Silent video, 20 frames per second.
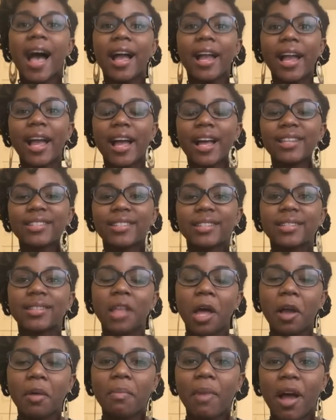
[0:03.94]
Hi guys, it's
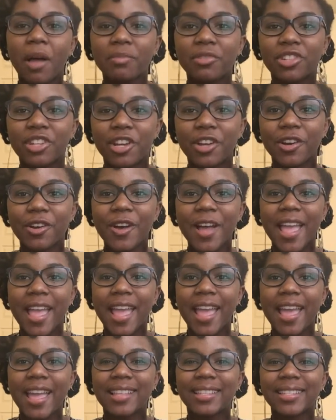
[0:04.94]
Lock Bombshell,
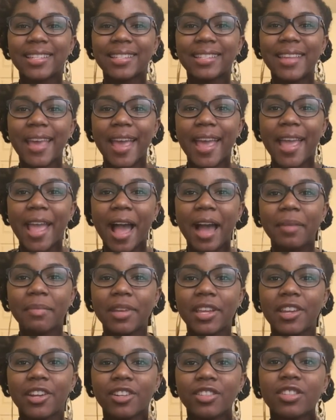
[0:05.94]
and today I'm
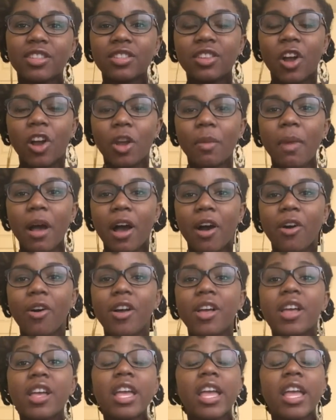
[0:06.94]
here to talk about